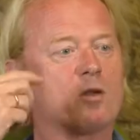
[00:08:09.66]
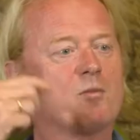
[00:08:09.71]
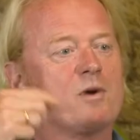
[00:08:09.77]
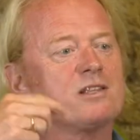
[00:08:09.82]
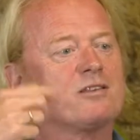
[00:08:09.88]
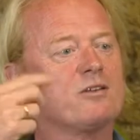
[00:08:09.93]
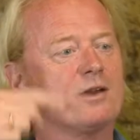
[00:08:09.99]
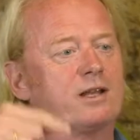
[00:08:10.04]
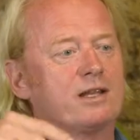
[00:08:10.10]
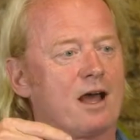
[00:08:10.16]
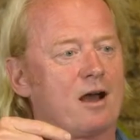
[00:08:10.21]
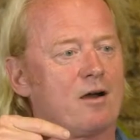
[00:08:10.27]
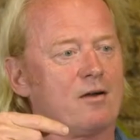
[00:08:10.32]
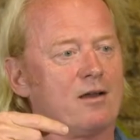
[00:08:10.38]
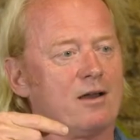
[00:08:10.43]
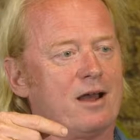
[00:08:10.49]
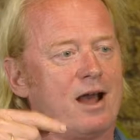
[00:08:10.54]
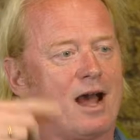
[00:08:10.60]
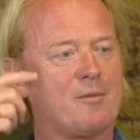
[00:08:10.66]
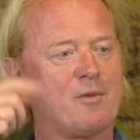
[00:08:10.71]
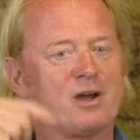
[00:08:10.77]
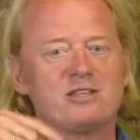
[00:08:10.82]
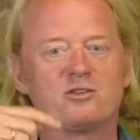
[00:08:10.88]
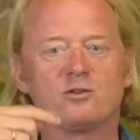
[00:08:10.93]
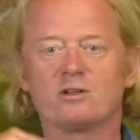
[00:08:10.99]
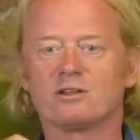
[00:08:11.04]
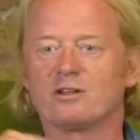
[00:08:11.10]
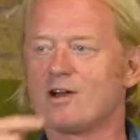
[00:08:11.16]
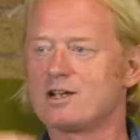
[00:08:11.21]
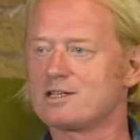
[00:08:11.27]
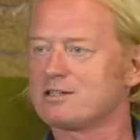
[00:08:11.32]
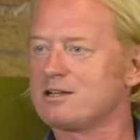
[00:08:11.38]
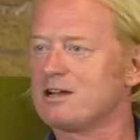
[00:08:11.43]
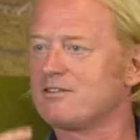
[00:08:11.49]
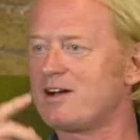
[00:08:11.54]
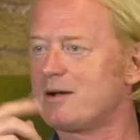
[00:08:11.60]
what am I doing now? Am I doing the
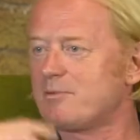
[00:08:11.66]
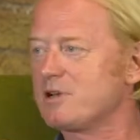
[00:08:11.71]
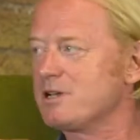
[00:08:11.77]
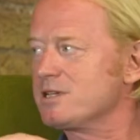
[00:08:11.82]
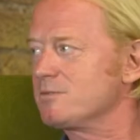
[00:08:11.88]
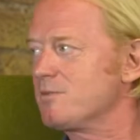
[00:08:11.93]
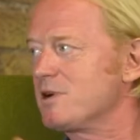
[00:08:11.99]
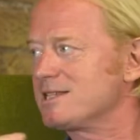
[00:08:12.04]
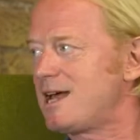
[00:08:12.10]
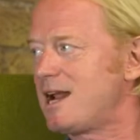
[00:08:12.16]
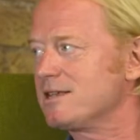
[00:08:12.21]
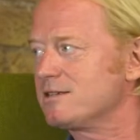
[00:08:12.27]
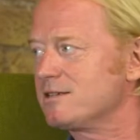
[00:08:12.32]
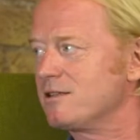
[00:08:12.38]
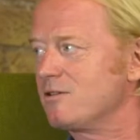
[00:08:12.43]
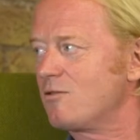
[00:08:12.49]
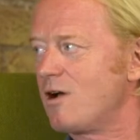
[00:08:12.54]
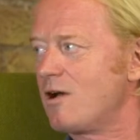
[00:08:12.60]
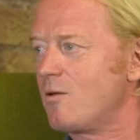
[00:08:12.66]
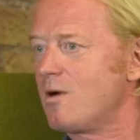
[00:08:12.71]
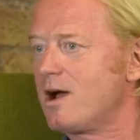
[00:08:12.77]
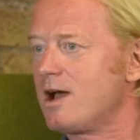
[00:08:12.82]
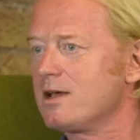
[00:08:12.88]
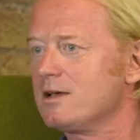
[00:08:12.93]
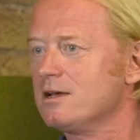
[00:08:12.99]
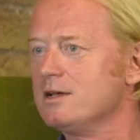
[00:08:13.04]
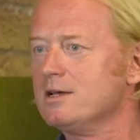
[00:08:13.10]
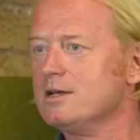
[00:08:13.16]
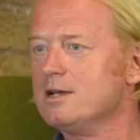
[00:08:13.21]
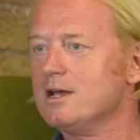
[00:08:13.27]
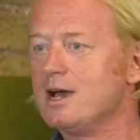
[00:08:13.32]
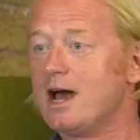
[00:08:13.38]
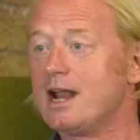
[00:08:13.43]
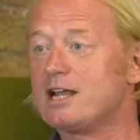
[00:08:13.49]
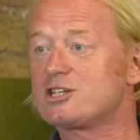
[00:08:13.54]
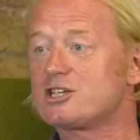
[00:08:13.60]
right stuff? Am I using my talents in the right way?
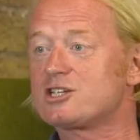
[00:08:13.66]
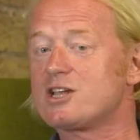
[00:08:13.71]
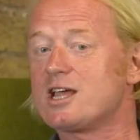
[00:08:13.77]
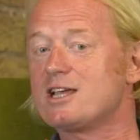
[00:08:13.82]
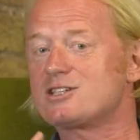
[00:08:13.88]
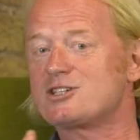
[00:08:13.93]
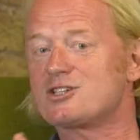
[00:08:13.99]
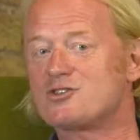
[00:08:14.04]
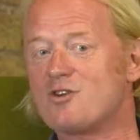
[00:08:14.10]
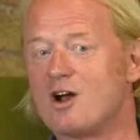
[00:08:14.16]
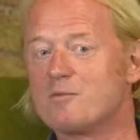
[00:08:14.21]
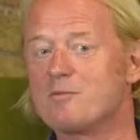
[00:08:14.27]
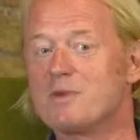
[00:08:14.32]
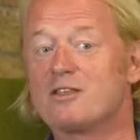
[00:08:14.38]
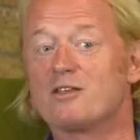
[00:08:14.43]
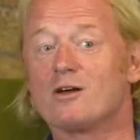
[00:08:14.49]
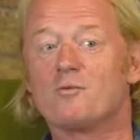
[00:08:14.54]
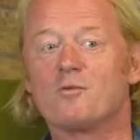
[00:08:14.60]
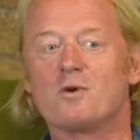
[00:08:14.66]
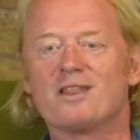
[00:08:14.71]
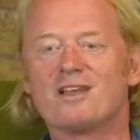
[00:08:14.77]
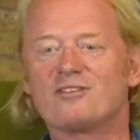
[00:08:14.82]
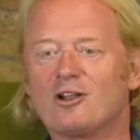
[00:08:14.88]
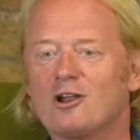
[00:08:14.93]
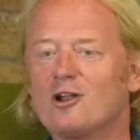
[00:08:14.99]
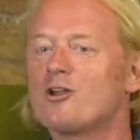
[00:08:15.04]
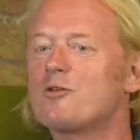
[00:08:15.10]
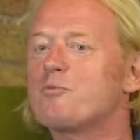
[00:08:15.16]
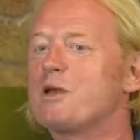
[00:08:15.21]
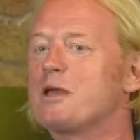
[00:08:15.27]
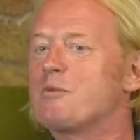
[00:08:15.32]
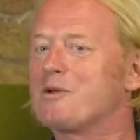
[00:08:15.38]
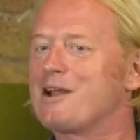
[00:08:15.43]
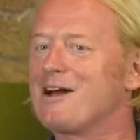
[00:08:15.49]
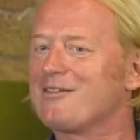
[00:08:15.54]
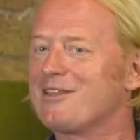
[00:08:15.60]
And it just struck me that there's a lot of
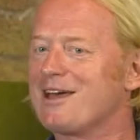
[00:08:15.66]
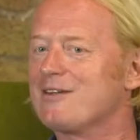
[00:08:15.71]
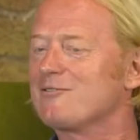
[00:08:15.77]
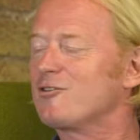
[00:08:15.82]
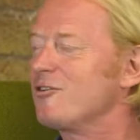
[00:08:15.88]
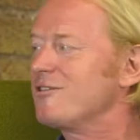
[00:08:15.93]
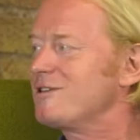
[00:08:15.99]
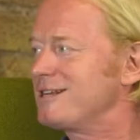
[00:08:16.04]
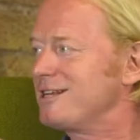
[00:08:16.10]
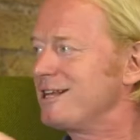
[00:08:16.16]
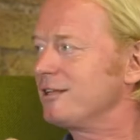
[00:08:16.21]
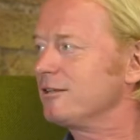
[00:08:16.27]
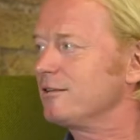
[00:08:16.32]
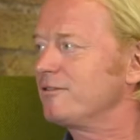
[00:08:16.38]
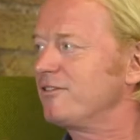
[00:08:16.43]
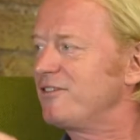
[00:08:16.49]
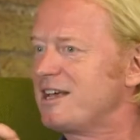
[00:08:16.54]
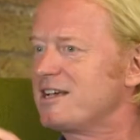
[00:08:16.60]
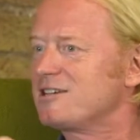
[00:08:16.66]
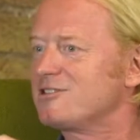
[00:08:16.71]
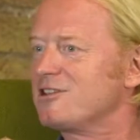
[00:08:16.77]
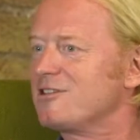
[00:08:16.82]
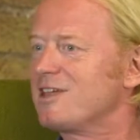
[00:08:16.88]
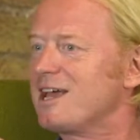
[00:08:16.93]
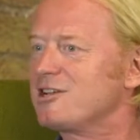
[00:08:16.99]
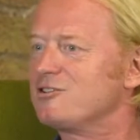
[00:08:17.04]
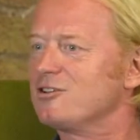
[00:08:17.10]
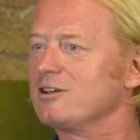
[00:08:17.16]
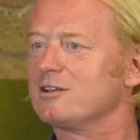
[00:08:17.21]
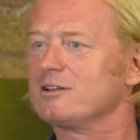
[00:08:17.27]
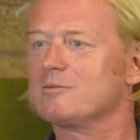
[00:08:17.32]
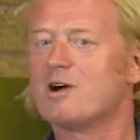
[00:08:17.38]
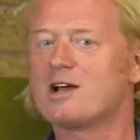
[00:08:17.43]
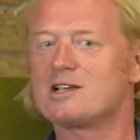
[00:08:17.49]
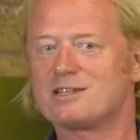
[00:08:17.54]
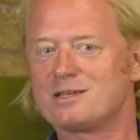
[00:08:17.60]
people out there who've got these little things that they do
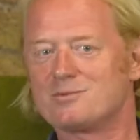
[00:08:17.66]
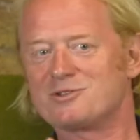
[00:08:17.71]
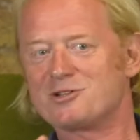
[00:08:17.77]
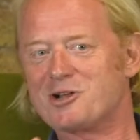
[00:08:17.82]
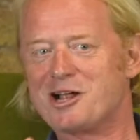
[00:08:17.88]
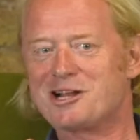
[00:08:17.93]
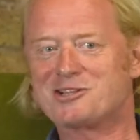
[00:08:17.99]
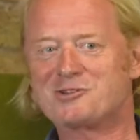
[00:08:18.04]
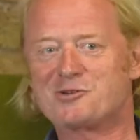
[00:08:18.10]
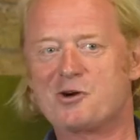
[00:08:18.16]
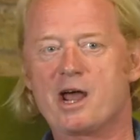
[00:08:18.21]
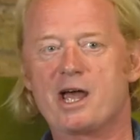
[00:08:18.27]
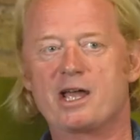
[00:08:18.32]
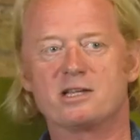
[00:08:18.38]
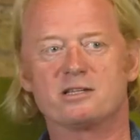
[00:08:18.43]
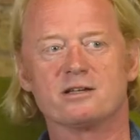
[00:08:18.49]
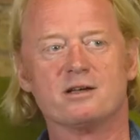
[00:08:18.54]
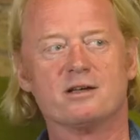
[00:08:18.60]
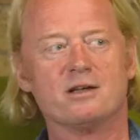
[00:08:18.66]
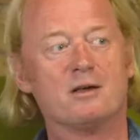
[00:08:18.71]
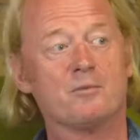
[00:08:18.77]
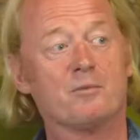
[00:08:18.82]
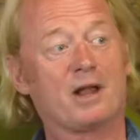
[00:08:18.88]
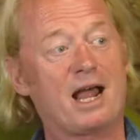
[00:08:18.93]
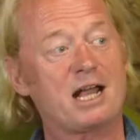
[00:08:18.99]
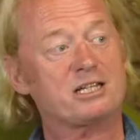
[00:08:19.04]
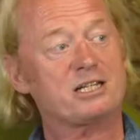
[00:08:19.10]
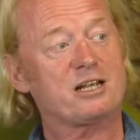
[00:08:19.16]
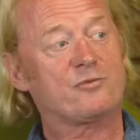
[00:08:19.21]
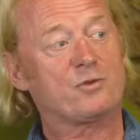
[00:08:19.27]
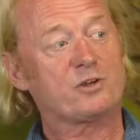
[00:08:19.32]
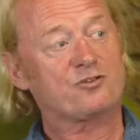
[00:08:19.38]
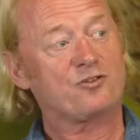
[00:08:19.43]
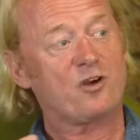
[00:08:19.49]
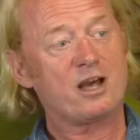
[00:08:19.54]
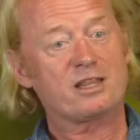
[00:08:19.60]
that might seem slightly strange. Mm. But actually,
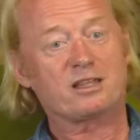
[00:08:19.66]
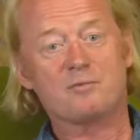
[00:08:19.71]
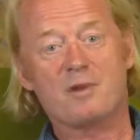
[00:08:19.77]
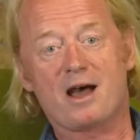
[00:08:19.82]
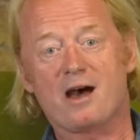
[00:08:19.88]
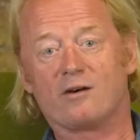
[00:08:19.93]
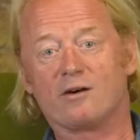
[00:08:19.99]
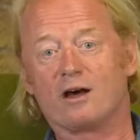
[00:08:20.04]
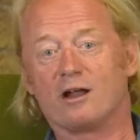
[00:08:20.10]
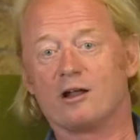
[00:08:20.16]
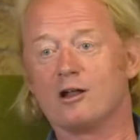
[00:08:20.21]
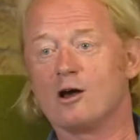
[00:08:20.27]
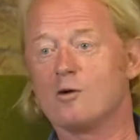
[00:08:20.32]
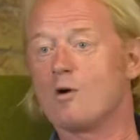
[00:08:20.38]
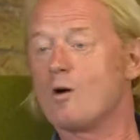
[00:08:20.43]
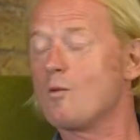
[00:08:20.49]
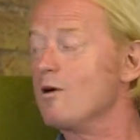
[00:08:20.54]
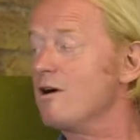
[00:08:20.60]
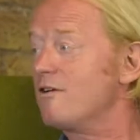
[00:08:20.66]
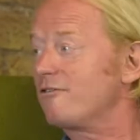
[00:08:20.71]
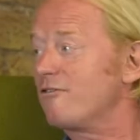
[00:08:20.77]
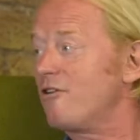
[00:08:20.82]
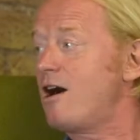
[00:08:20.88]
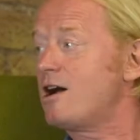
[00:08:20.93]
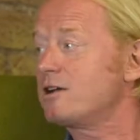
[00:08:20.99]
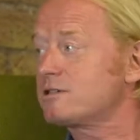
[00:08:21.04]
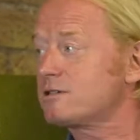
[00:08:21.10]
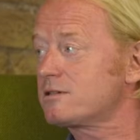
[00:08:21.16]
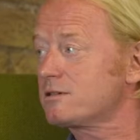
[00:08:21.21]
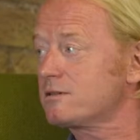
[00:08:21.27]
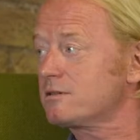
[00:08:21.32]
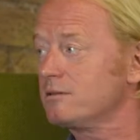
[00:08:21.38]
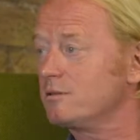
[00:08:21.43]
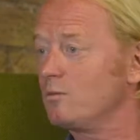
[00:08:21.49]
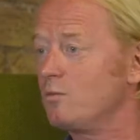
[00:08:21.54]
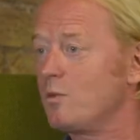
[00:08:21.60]
if we tried them out and look what worked for
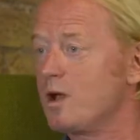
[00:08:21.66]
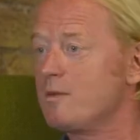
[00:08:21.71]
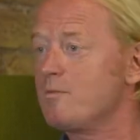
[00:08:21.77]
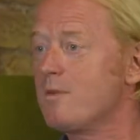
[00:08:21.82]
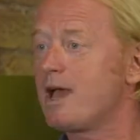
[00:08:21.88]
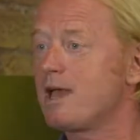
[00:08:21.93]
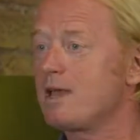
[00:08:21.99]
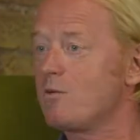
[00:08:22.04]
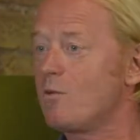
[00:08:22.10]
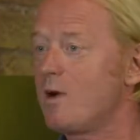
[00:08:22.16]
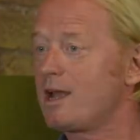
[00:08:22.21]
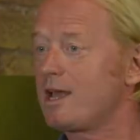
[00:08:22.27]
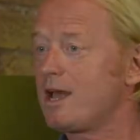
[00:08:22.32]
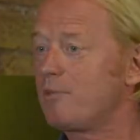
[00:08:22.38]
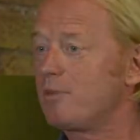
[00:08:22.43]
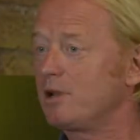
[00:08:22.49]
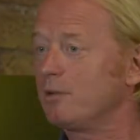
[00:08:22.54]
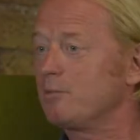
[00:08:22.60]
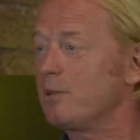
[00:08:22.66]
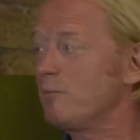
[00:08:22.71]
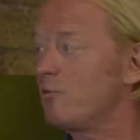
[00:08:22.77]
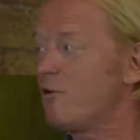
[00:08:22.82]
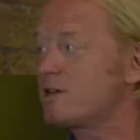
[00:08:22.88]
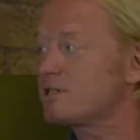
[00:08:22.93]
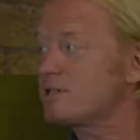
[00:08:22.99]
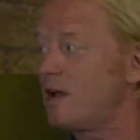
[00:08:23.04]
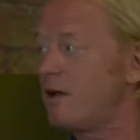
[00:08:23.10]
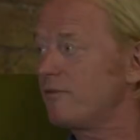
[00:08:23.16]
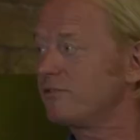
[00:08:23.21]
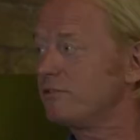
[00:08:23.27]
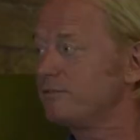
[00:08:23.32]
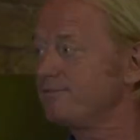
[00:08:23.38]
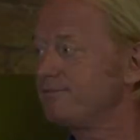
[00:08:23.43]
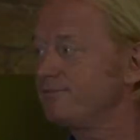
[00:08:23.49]
us, we may wake up a little bit more ourselves.